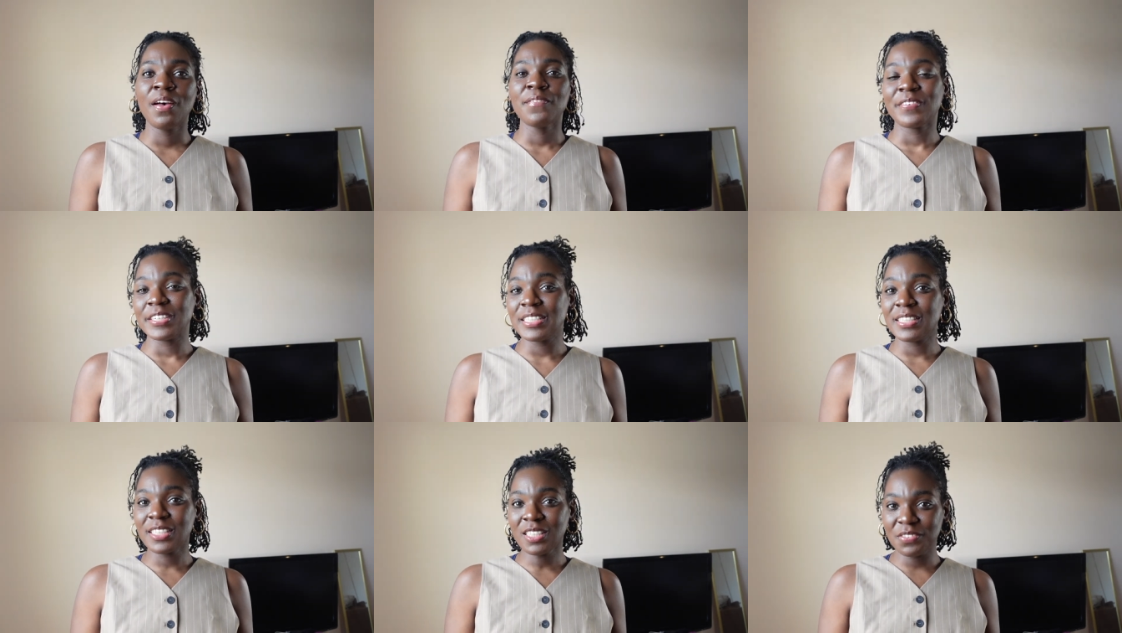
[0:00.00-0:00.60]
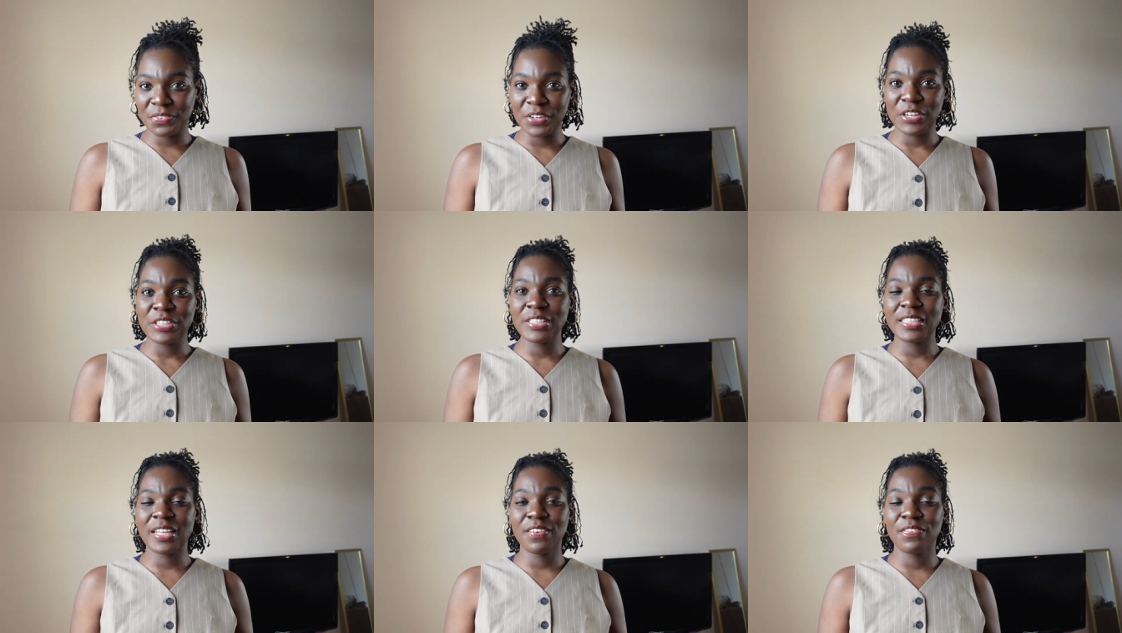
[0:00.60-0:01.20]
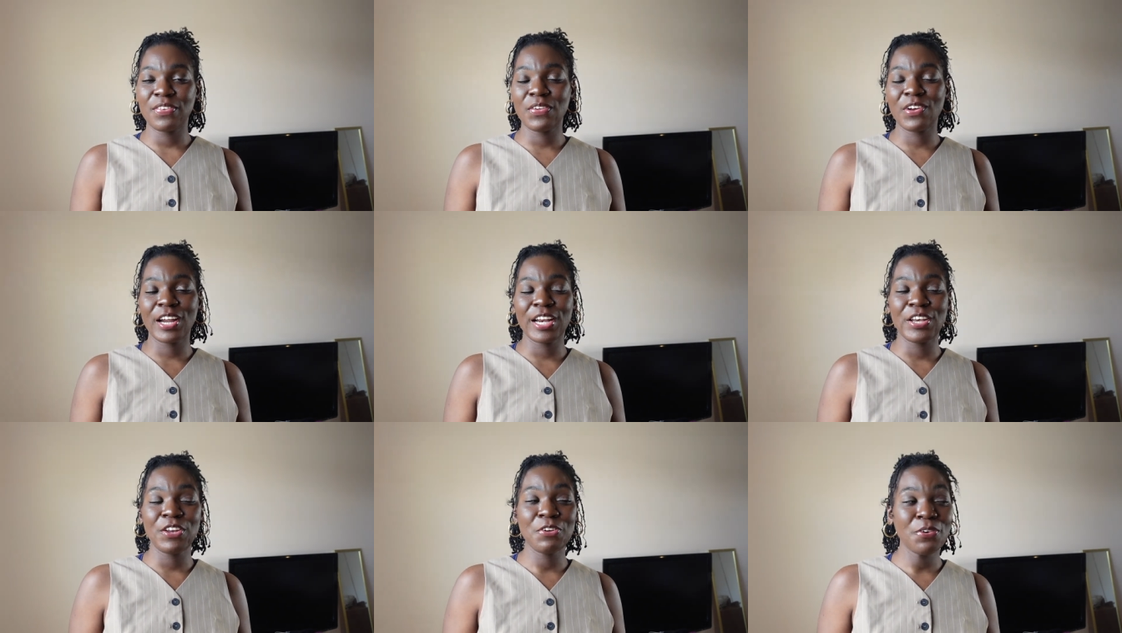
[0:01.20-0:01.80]
First things first, if you
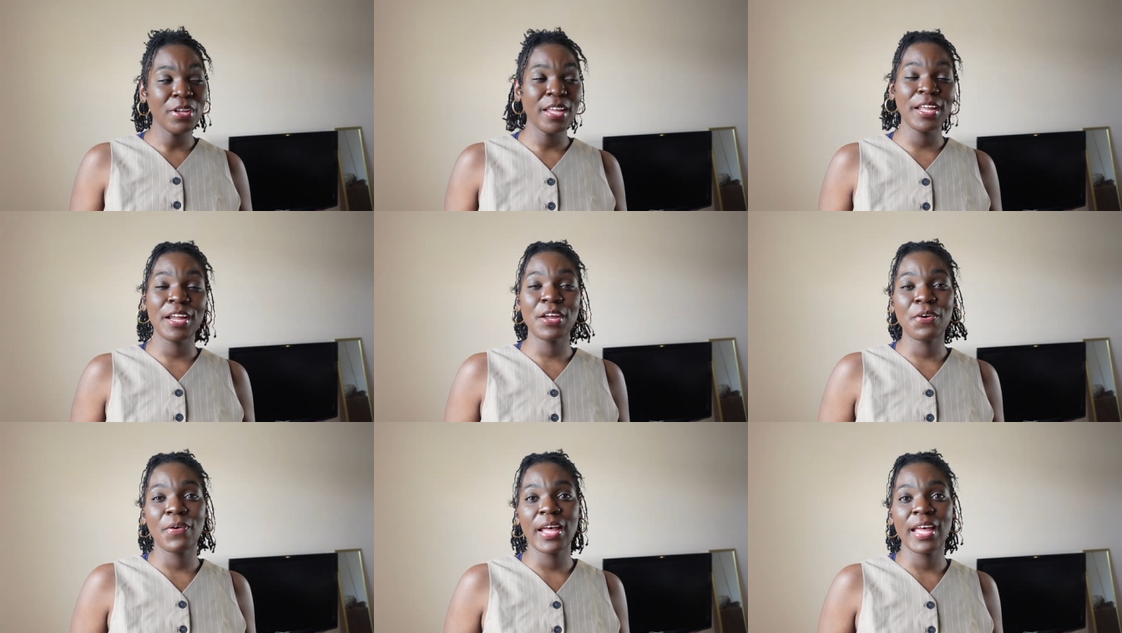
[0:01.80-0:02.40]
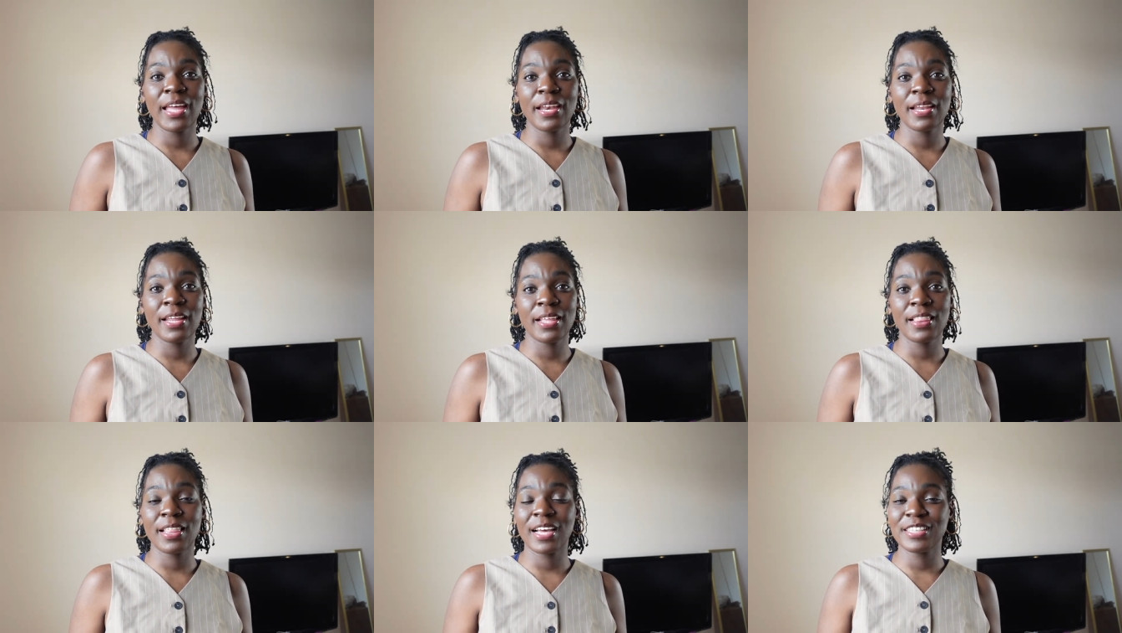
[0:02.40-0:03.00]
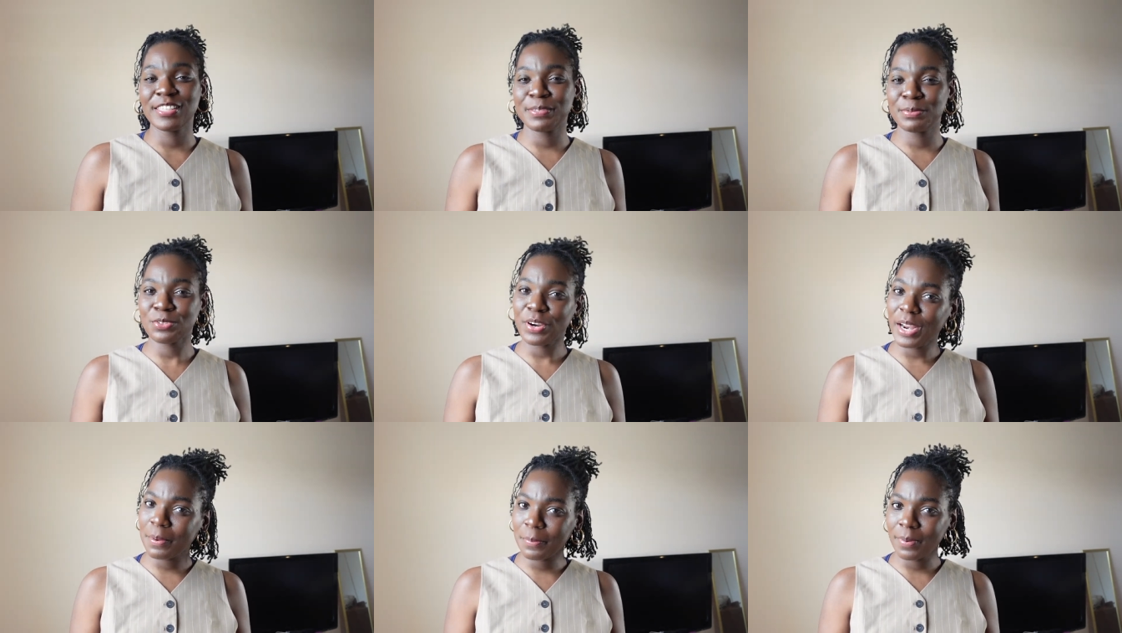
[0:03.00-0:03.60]
are new here, go ahead and hit that
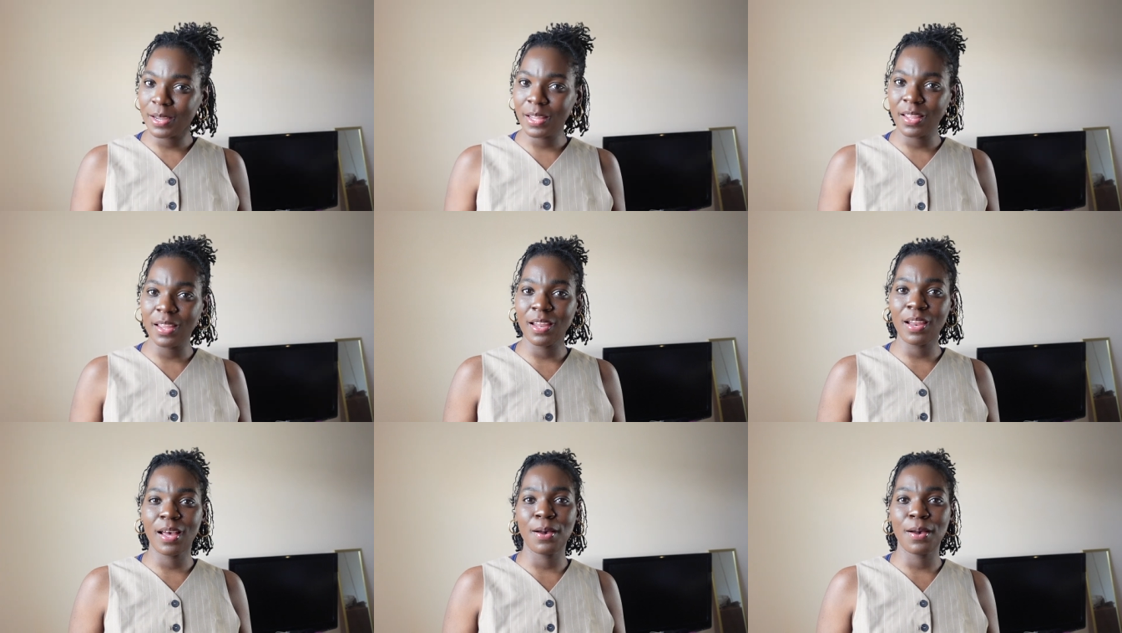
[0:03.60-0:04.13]
subscribe button.